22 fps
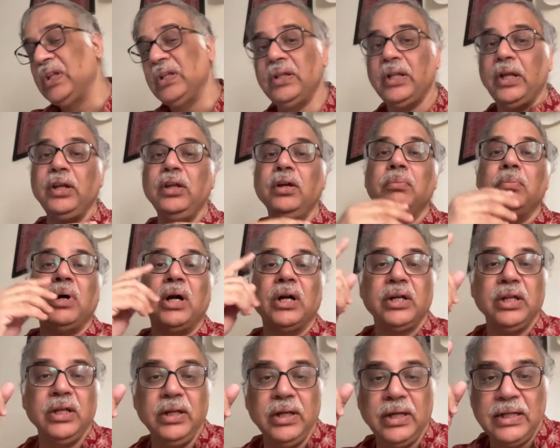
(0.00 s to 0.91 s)
Then you have
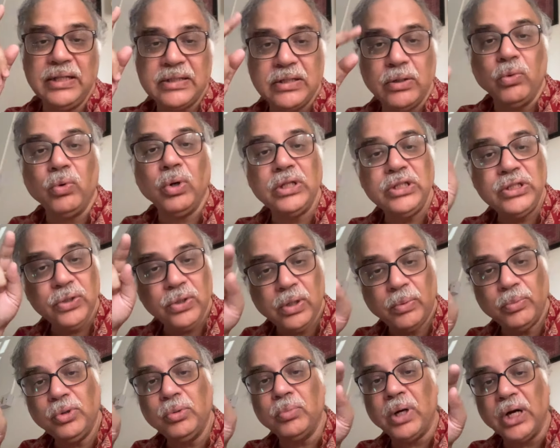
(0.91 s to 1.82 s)
martingales. Now once you
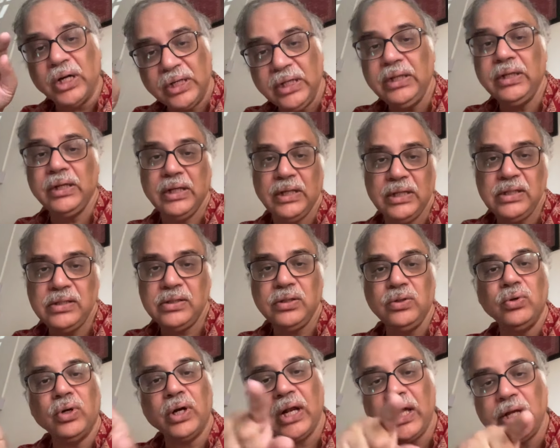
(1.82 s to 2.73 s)
come to martingales,
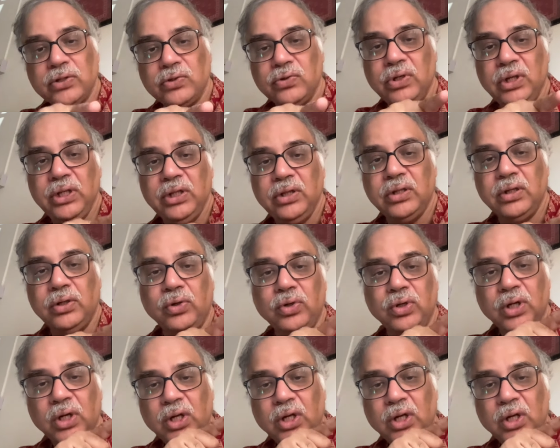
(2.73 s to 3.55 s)
you are actually in the